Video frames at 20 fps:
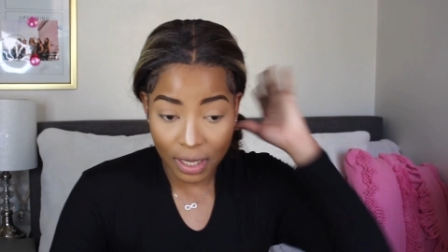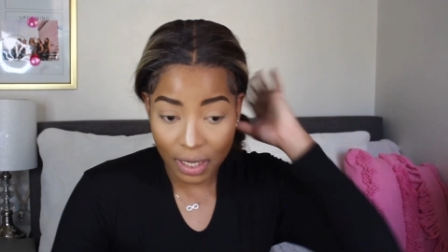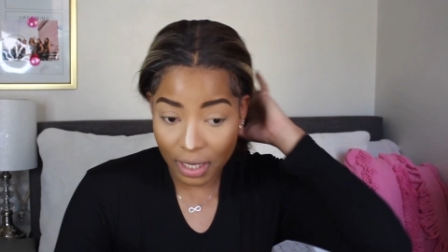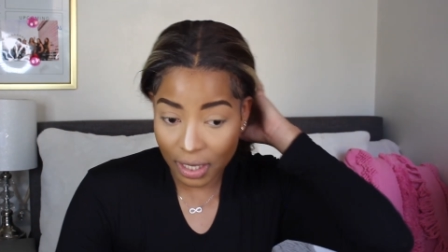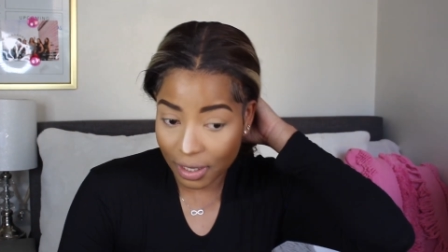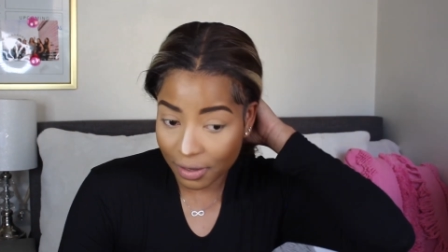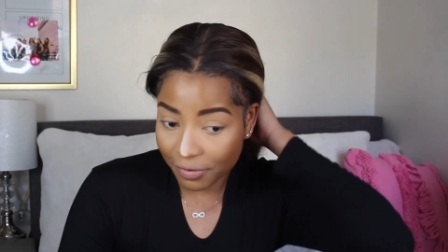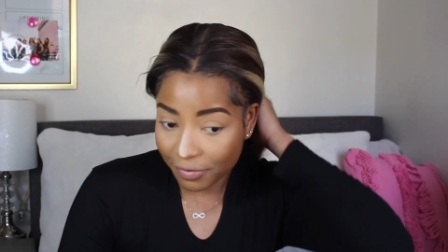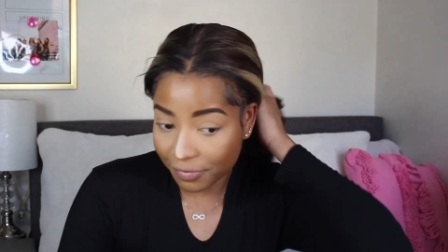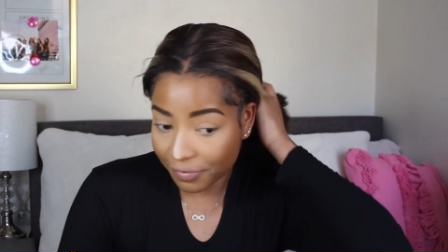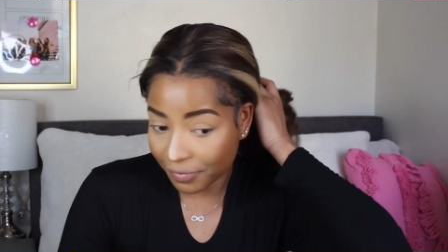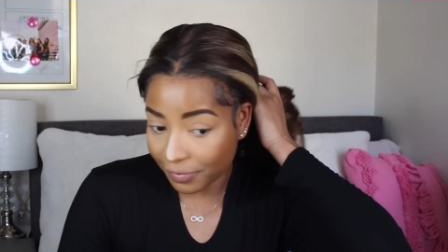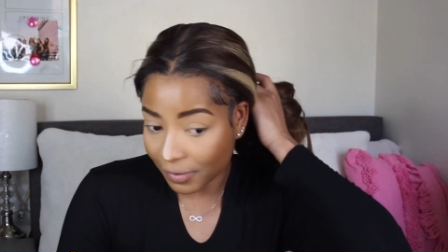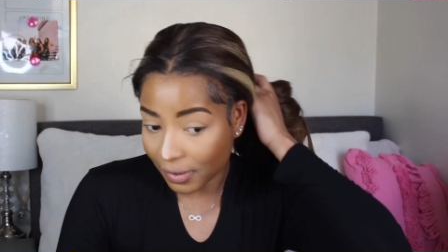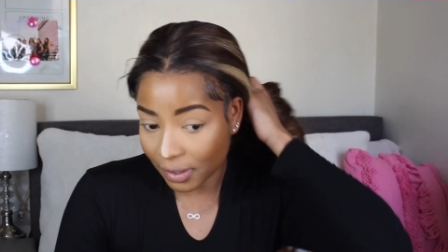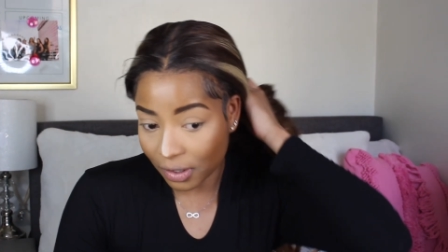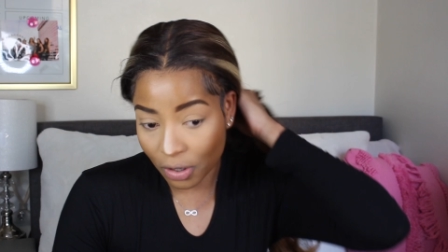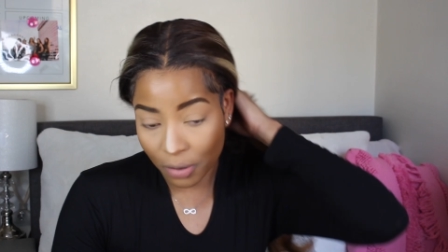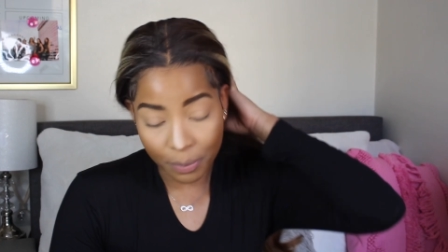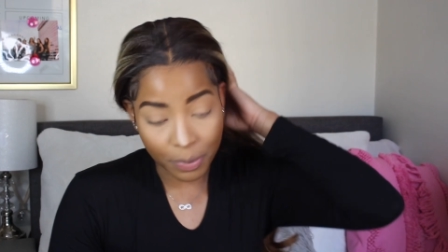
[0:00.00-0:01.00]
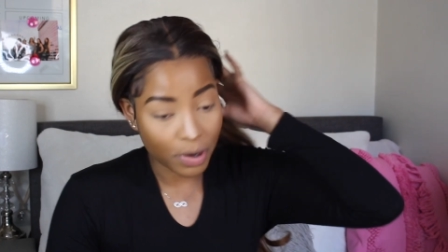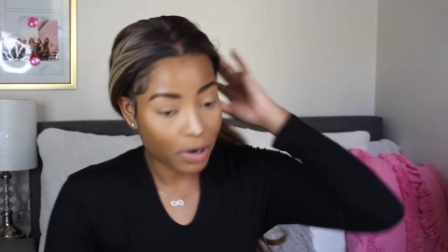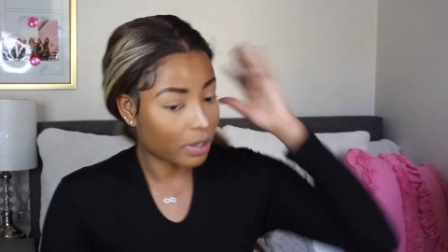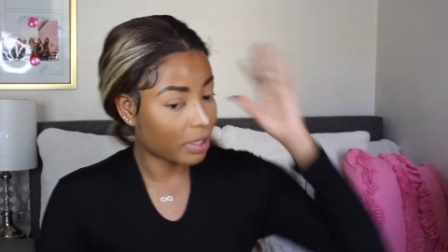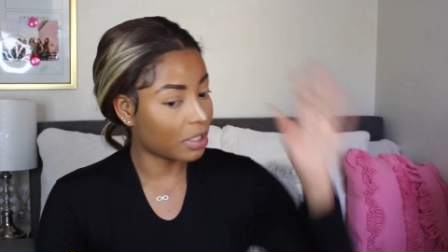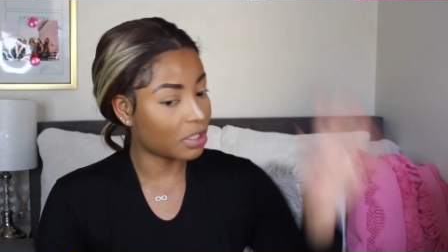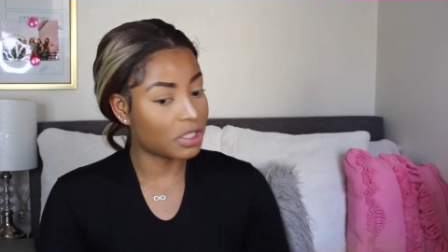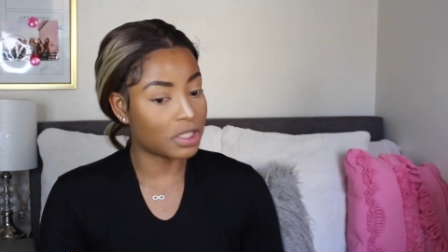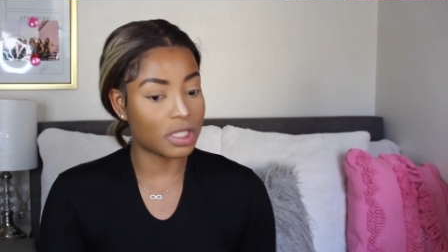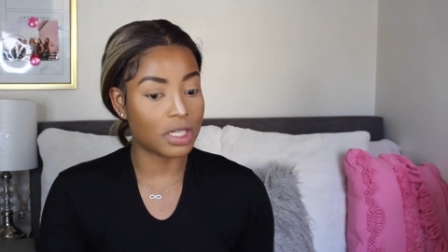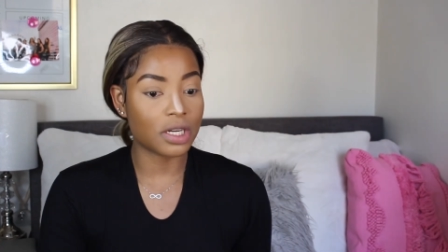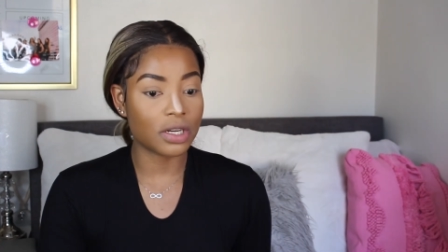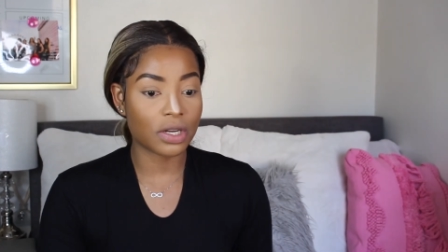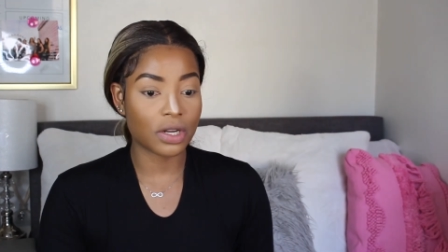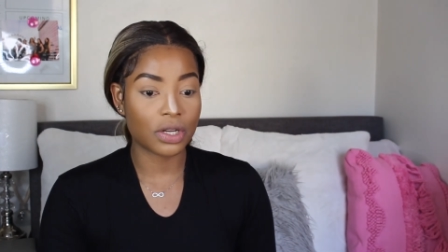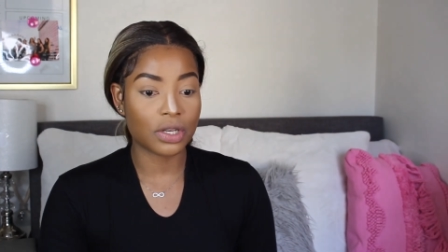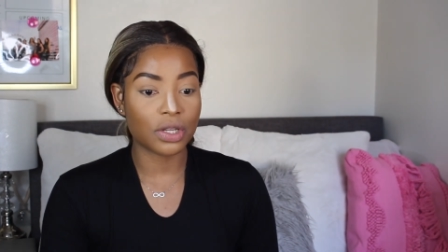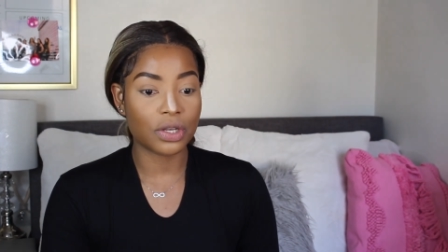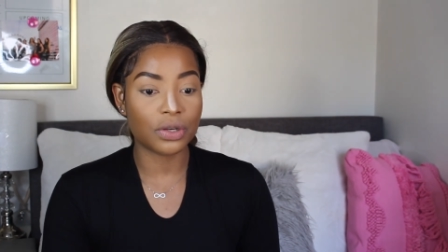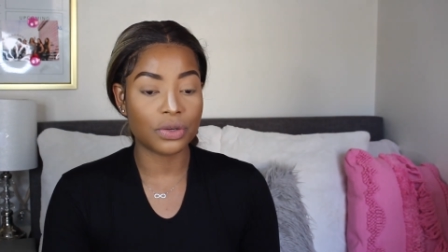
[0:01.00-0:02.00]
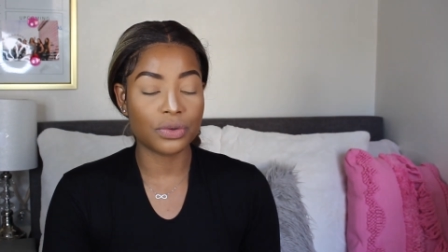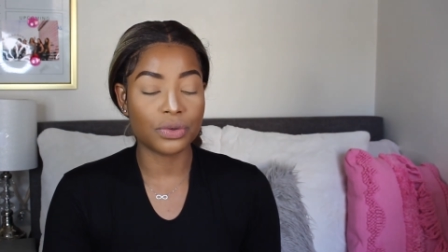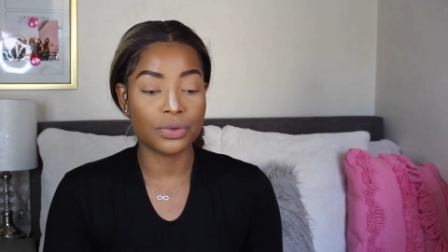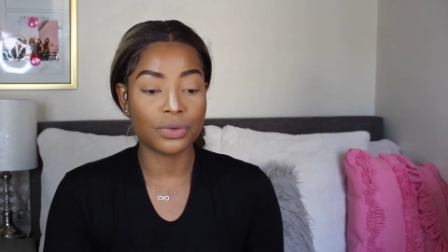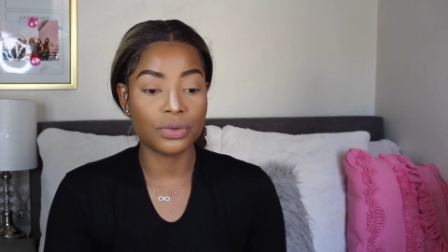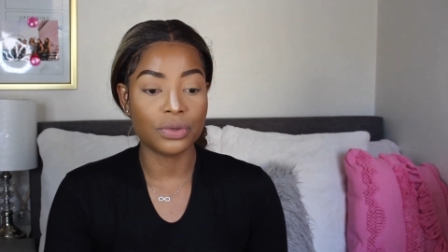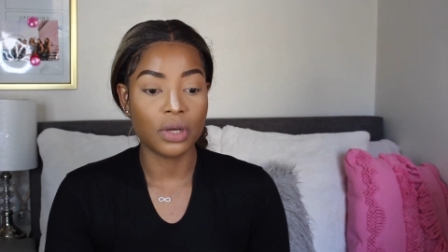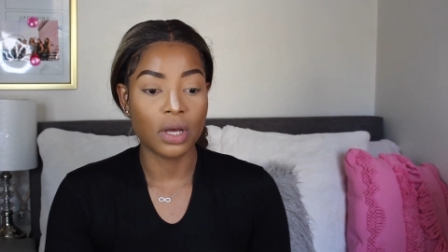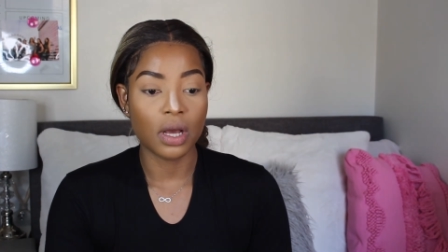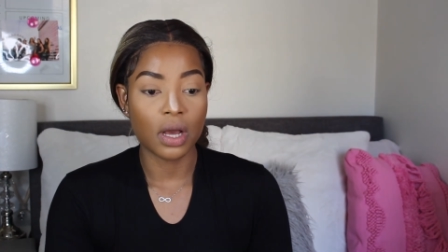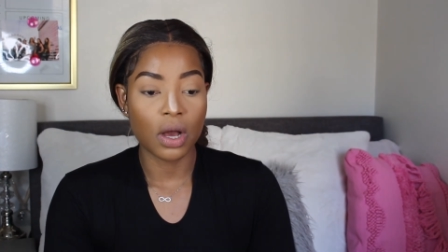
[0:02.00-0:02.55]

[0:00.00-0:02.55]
if your partner cheated on you